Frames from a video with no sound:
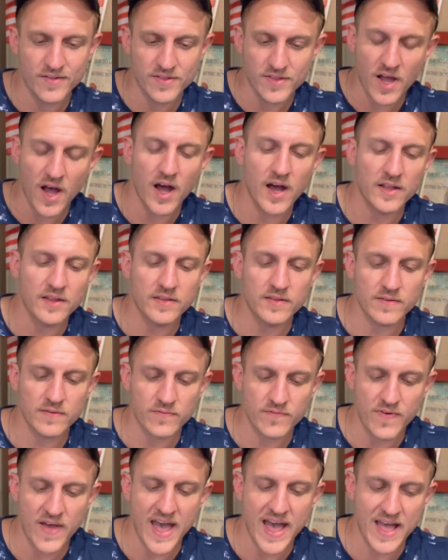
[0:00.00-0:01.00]

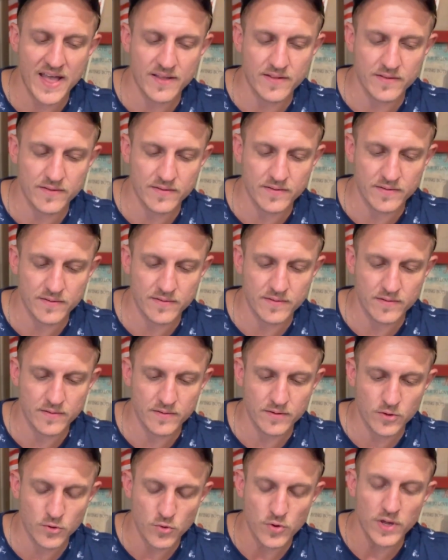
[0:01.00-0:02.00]
Non-fat
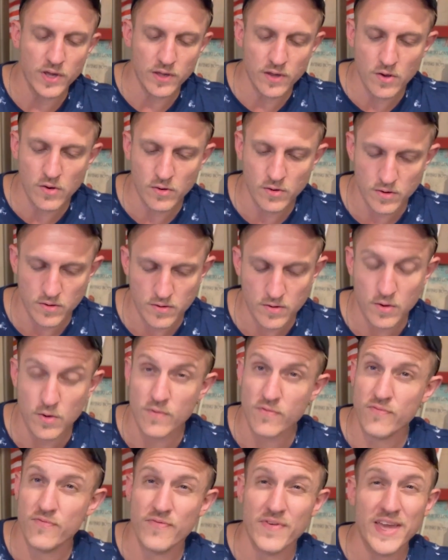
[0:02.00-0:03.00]
Greek yogurt,
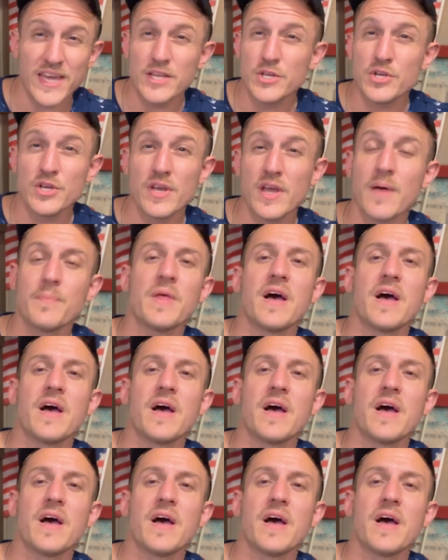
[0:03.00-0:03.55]
or faggy.